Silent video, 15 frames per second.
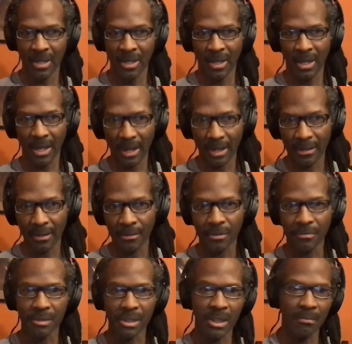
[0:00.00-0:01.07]
And those
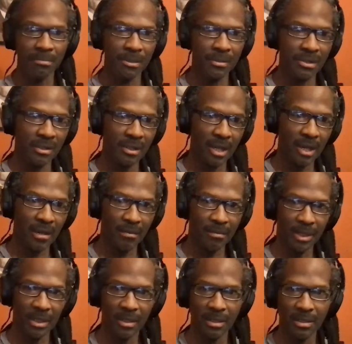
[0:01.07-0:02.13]
receptors are there
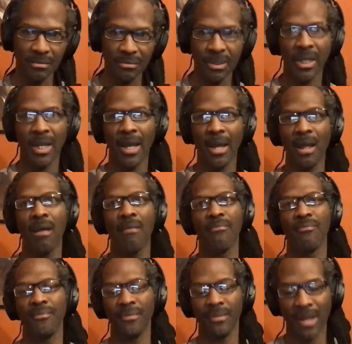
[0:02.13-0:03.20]
because we have
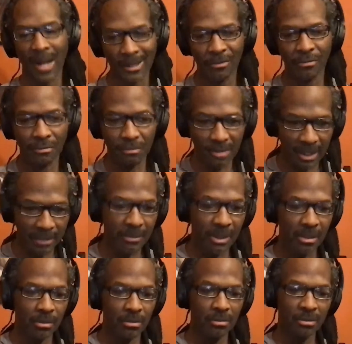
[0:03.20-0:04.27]
natural
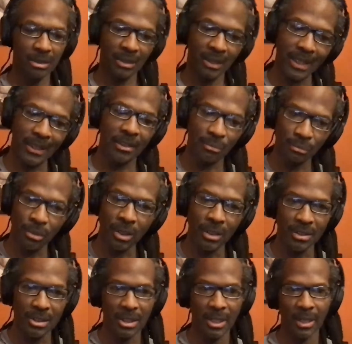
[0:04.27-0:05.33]
chemicals like the
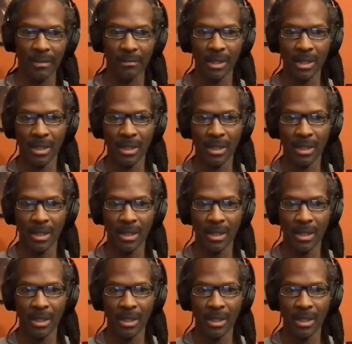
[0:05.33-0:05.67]
ones that